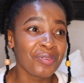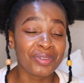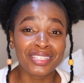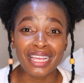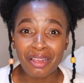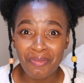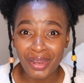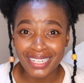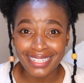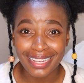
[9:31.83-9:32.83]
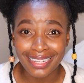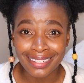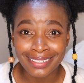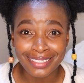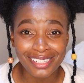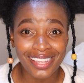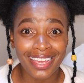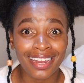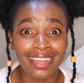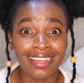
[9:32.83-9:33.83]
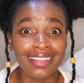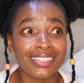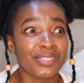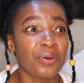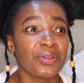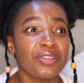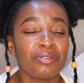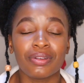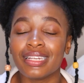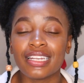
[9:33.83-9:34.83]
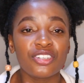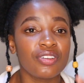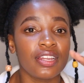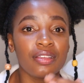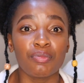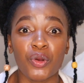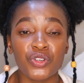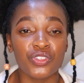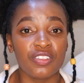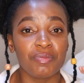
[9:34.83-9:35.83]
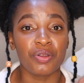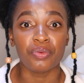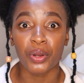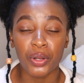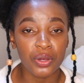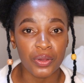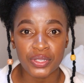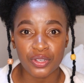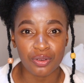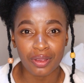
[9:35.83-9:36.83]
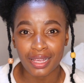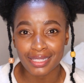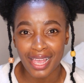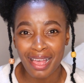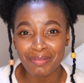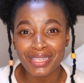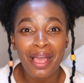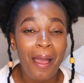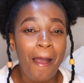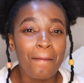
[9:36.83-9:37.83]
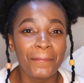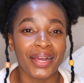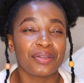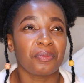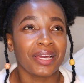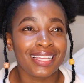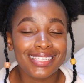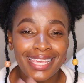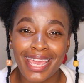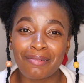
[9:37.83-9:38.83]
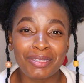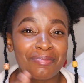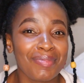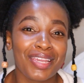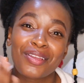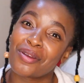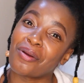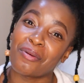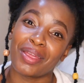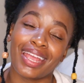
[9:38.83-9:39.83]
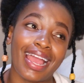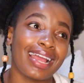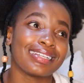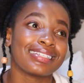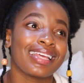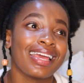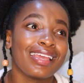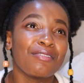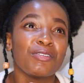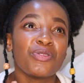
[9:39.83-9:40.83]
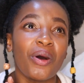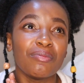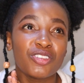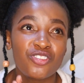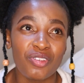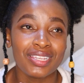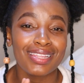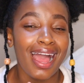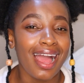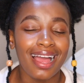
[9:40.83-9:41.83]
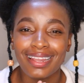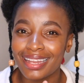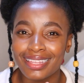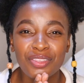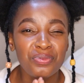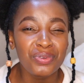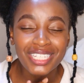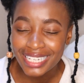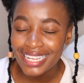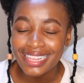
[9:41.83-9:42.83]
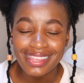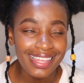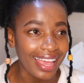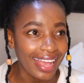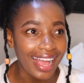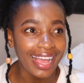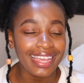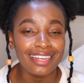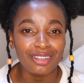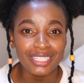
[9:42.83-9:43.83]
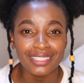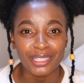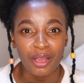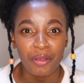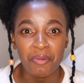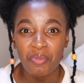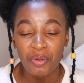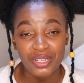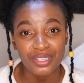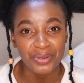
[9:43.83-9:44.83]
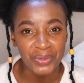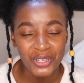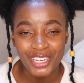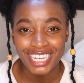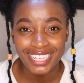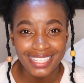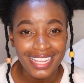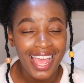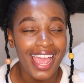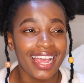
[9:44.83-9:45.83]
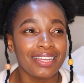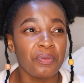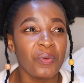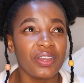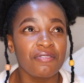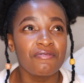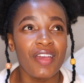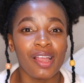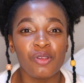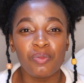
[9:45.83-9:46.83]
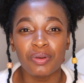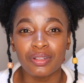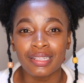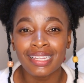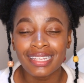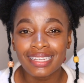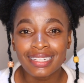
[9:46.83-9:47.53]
We're celebrating together. So literally emotions have been a roller coaster during exams. But what has kept me going, and even though I'm stressed, like the routine thing, I cannot tell you how important a routine is and what a valuable